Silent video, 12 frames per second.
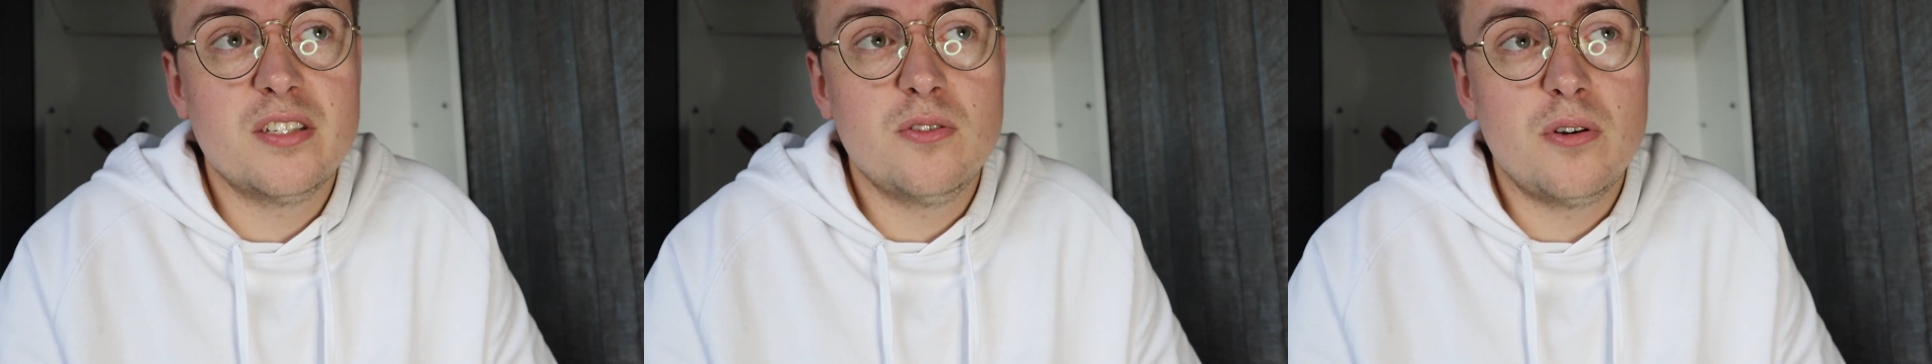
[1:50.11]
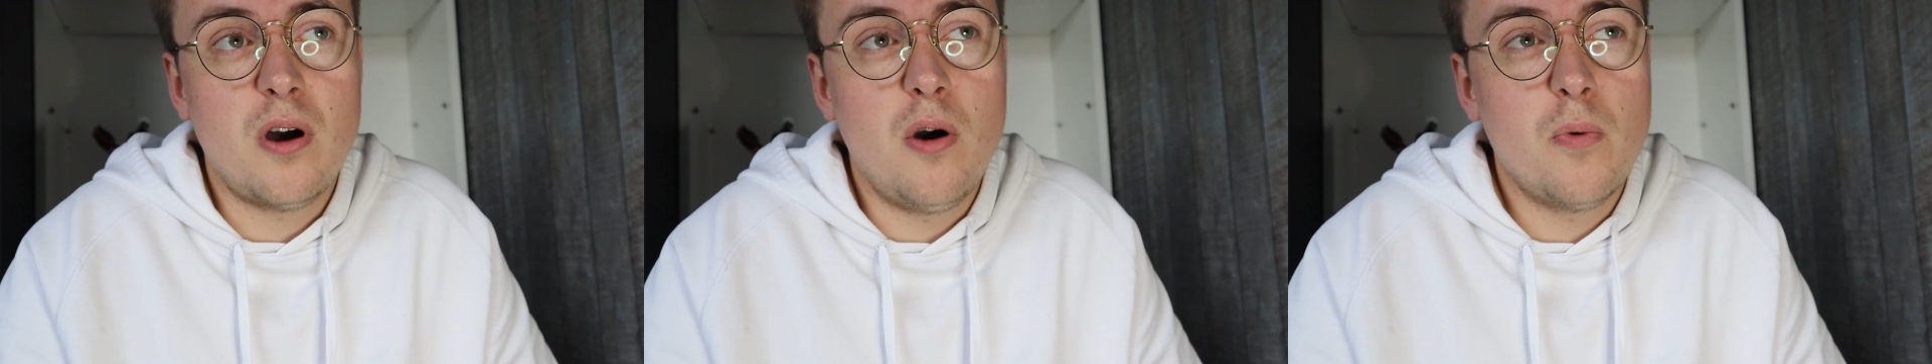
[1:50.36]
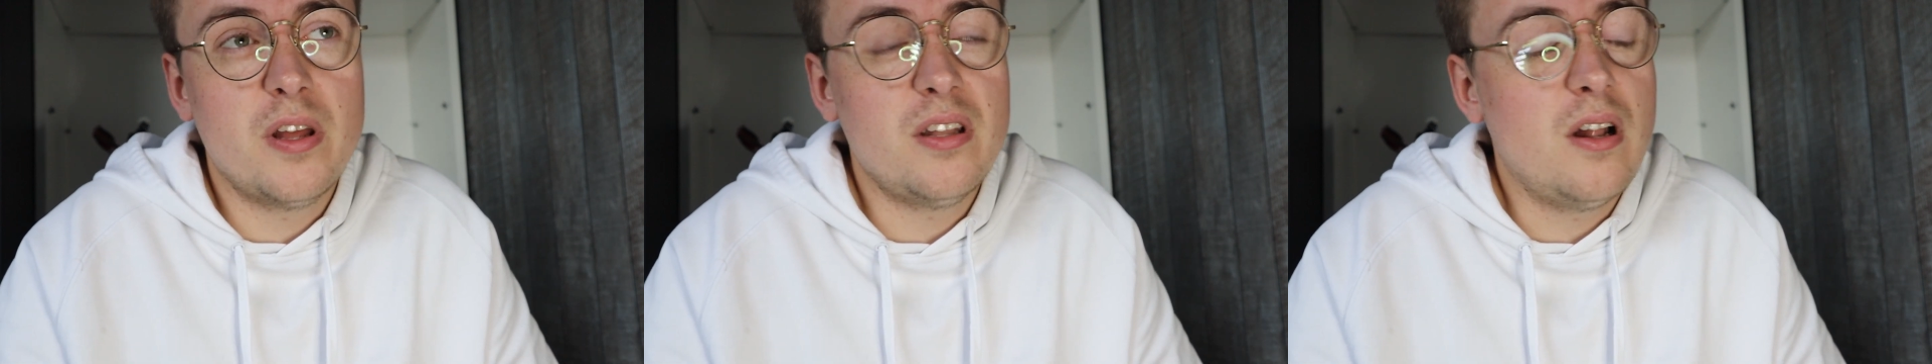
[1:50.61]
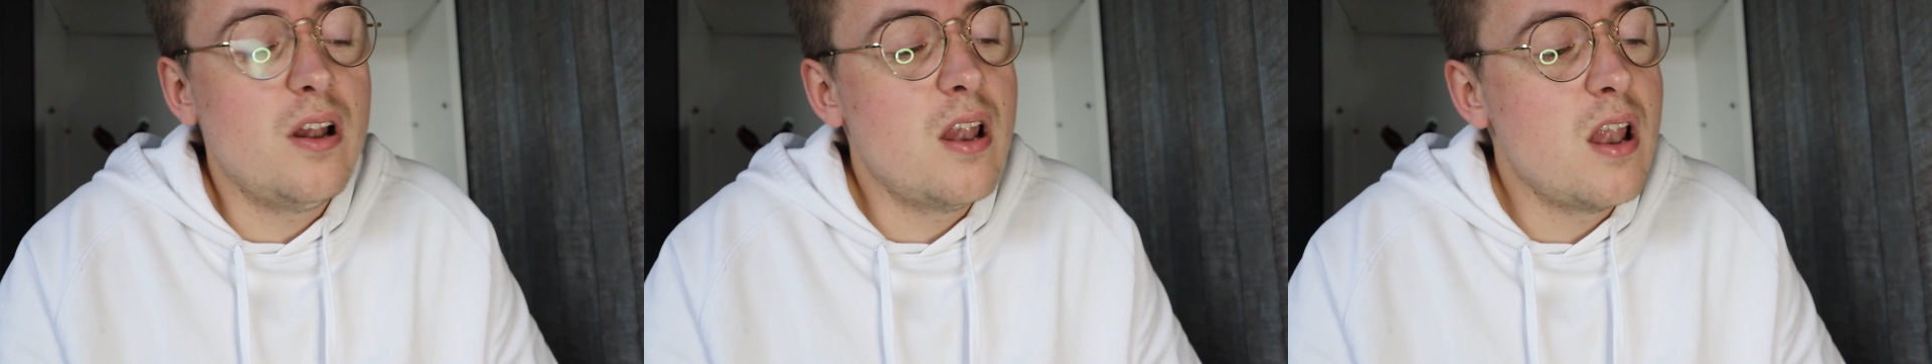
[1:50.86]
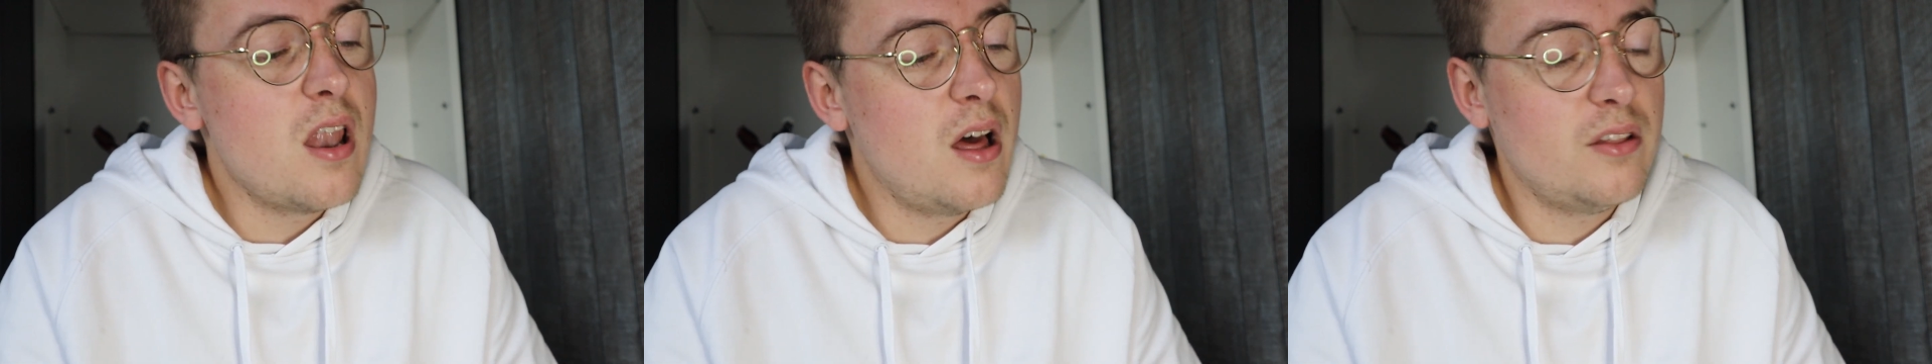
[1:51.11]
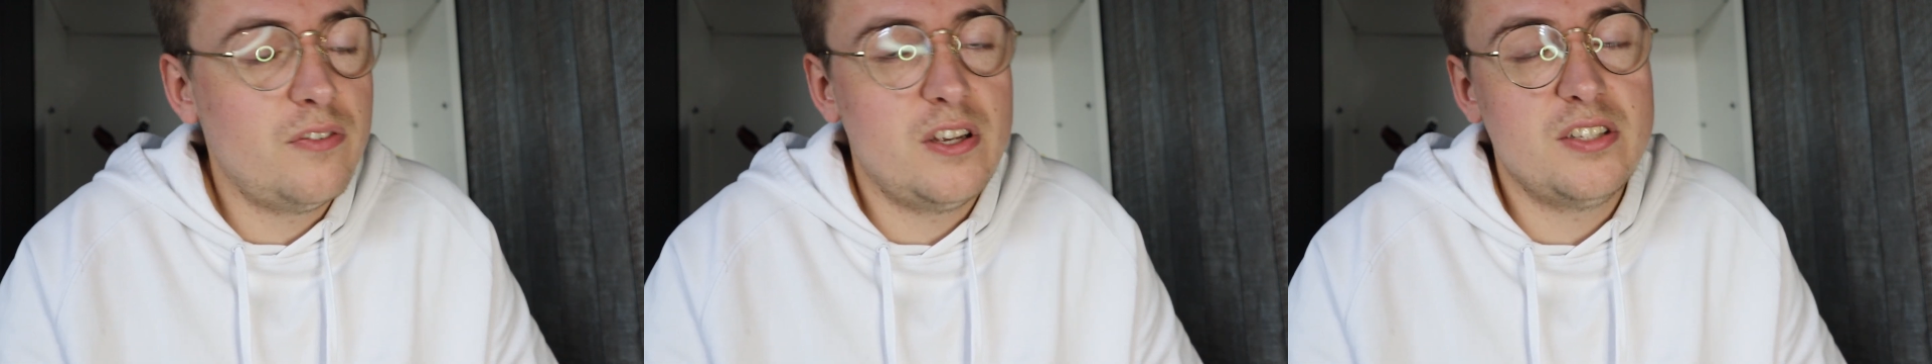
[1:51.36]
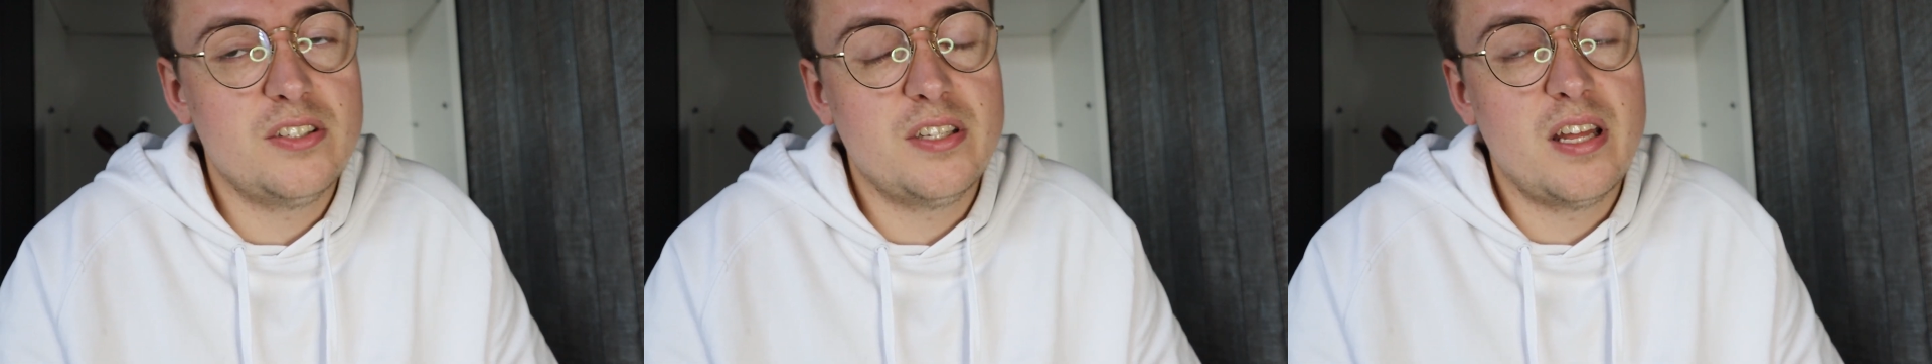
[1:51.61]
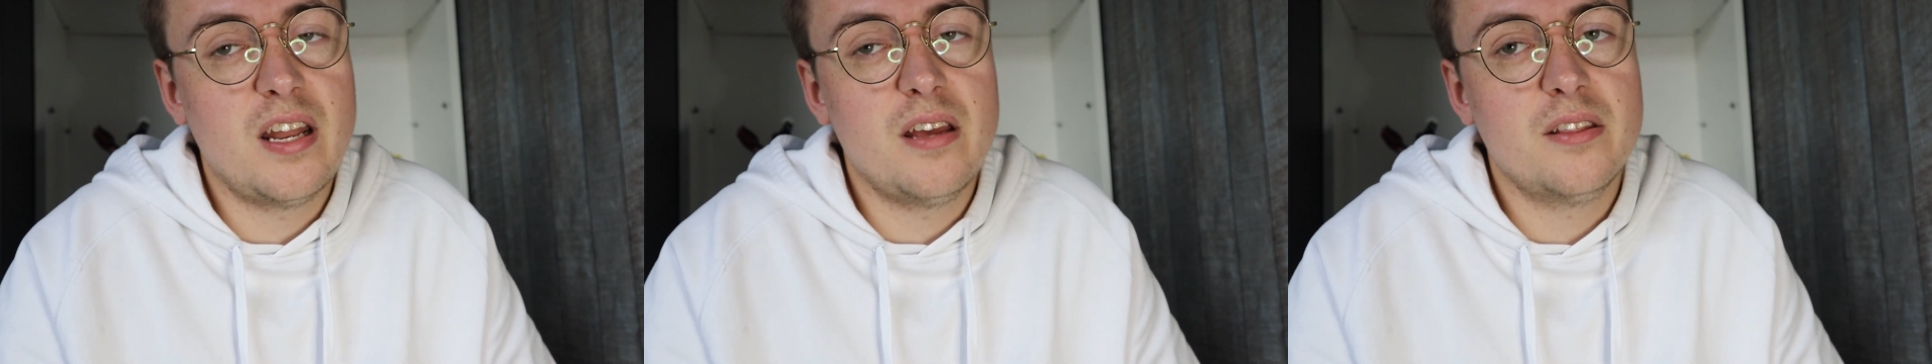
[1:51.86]
It all went a lot faster
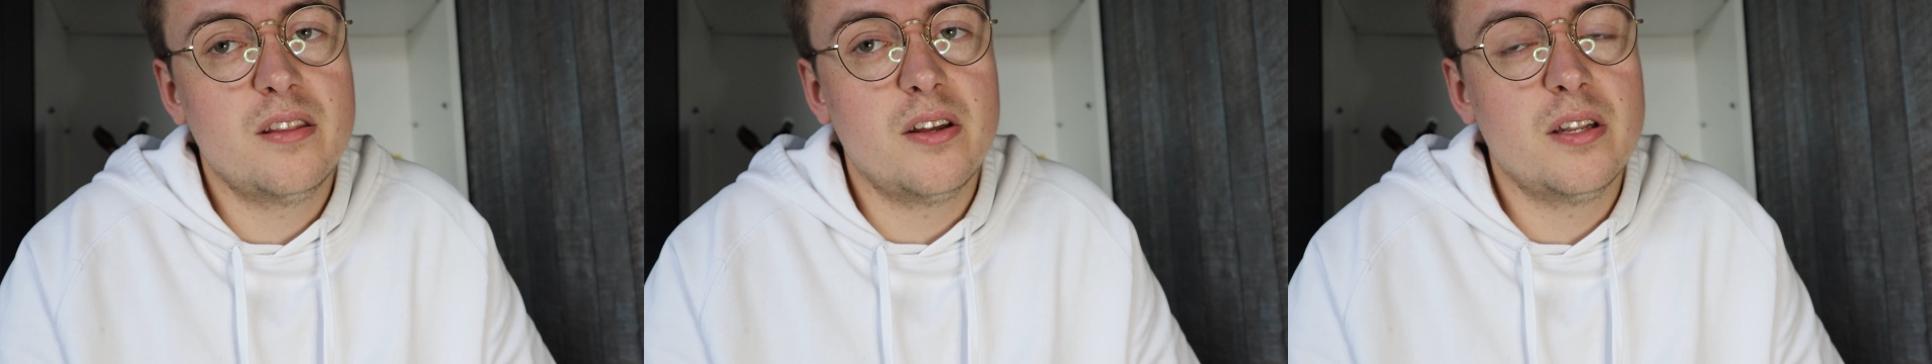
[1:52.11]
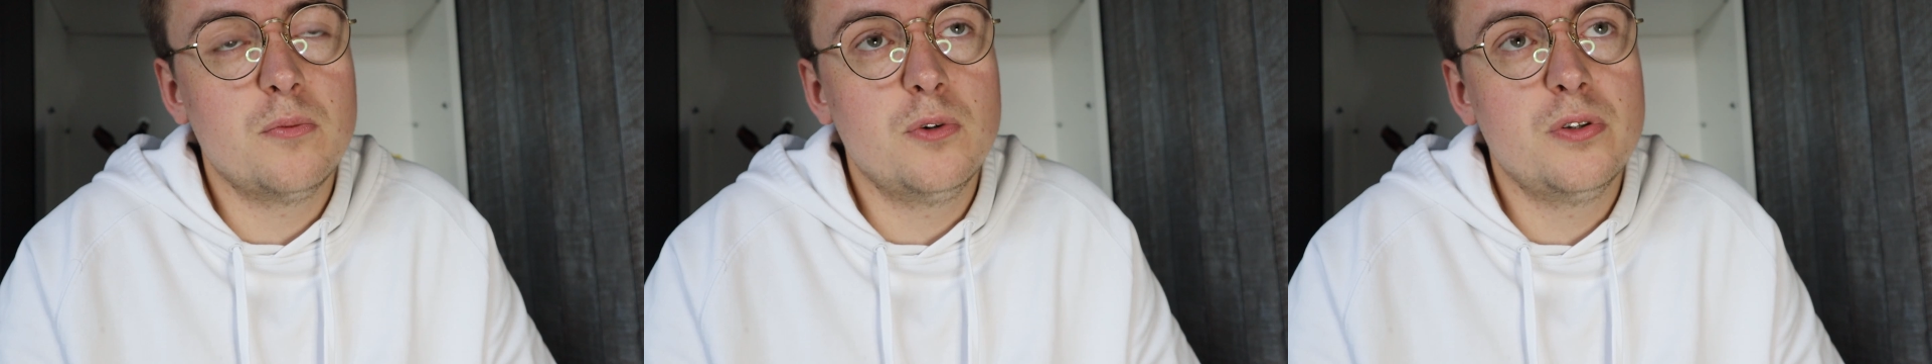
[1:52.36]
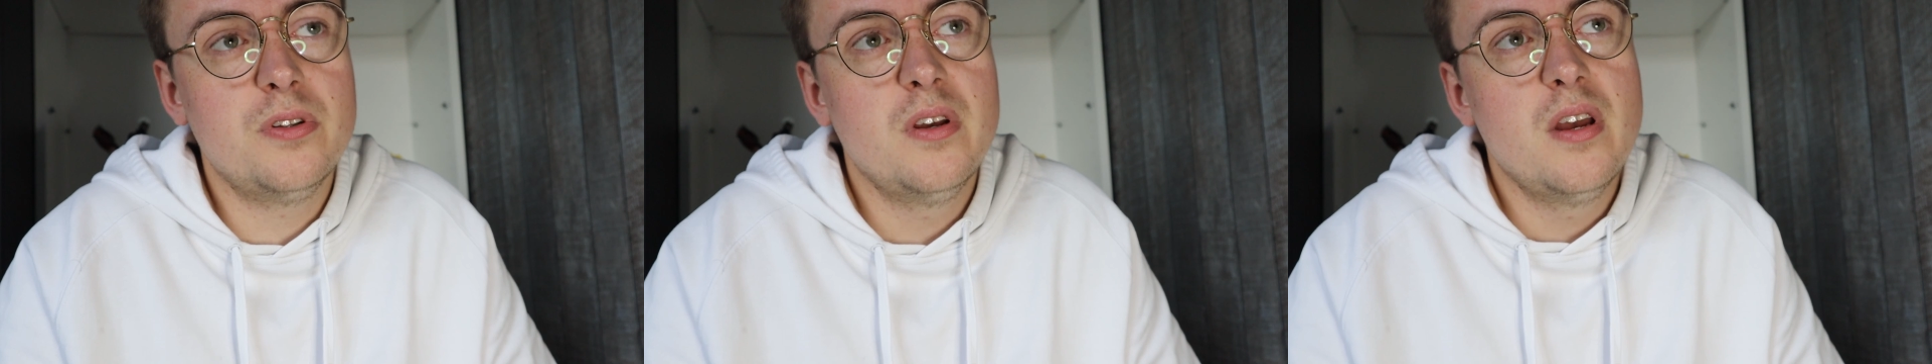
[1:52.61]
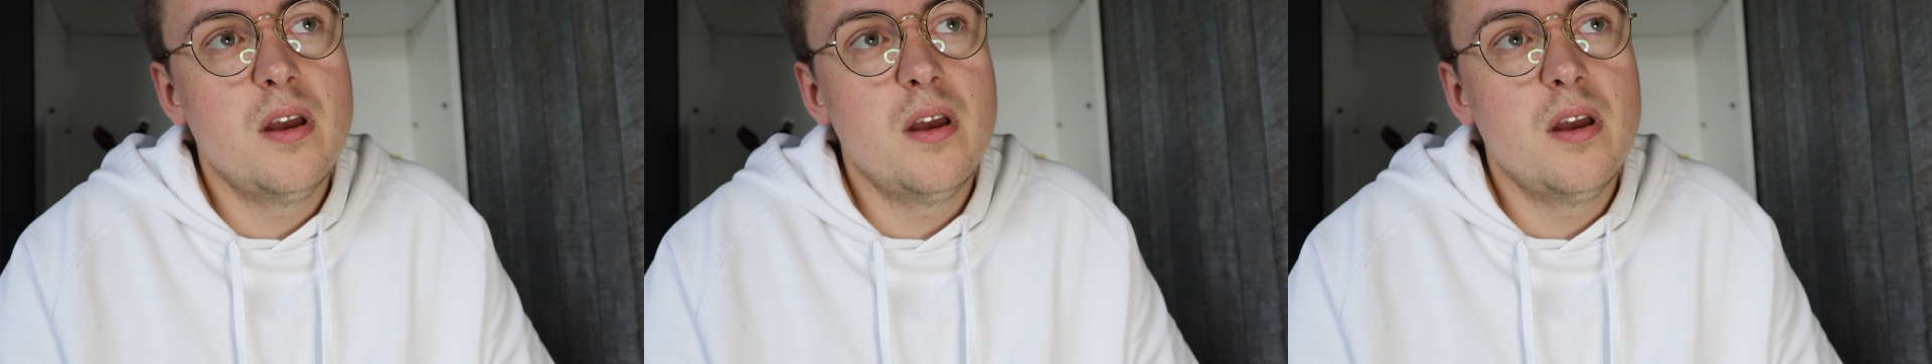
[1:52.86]
than I thought it would